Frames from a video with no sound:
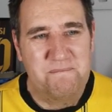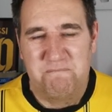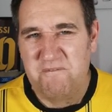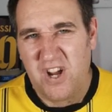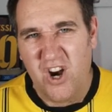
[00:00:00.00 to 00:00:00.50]

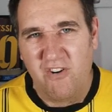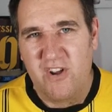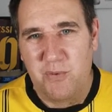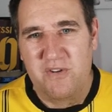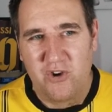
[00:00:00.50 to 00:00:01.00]
Bakari
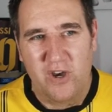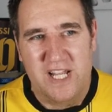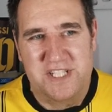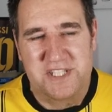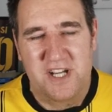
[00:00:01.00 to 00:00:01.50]
wouldn't have got
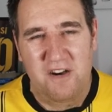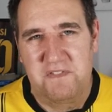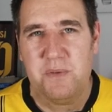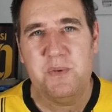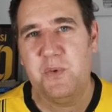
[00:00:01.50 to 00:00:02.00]
injured, I
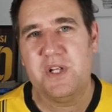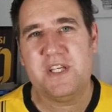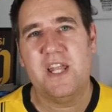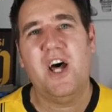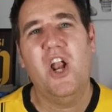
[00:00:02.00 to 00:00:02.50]
think we would have
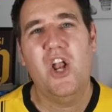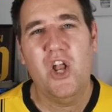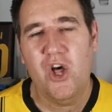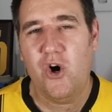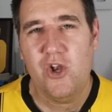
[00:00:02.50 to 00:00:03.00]
done a
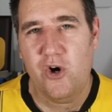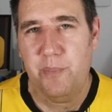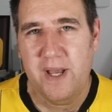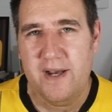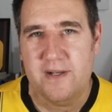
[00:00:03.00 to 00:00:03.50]
lot
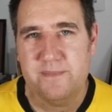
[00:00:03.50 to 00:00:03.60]
better.